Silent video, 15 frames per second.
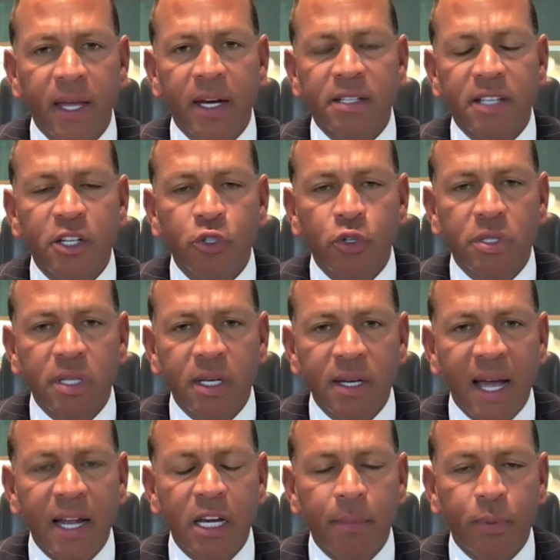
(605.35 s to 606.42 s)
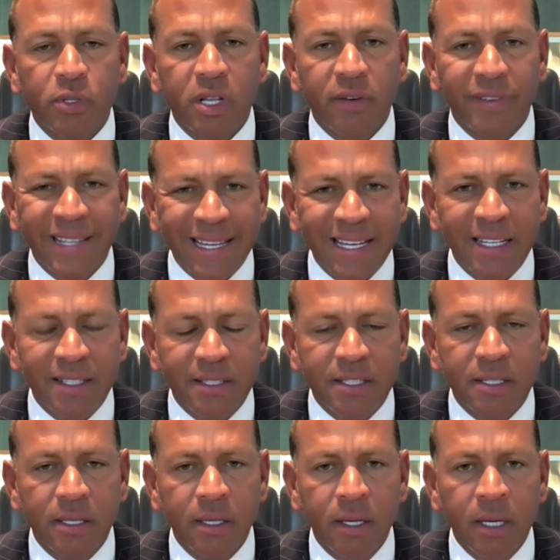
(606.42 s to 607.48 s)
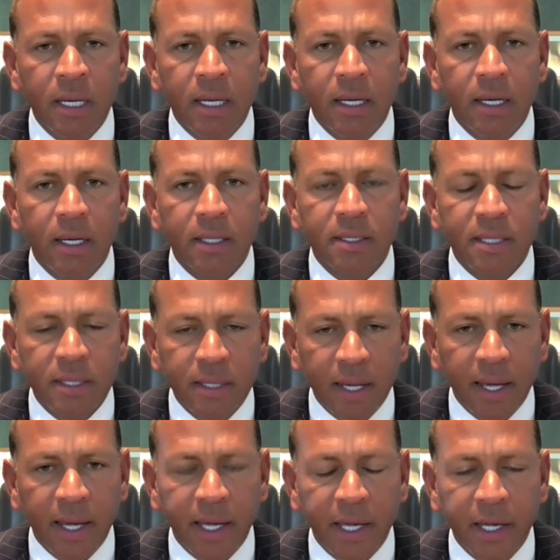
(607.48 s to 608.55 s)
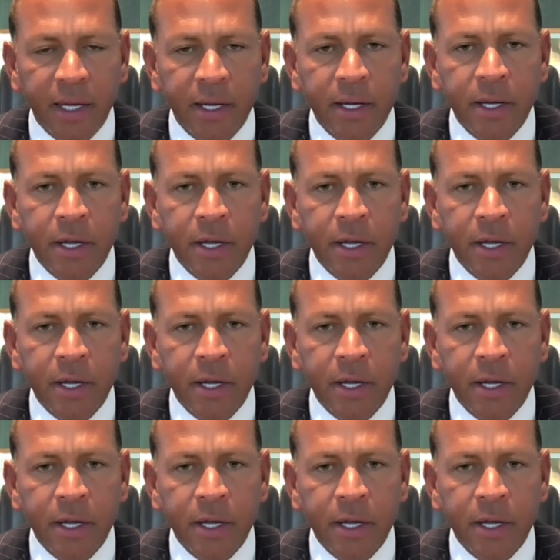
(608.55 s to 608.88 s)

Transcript: And it's interesting, 90% of kids today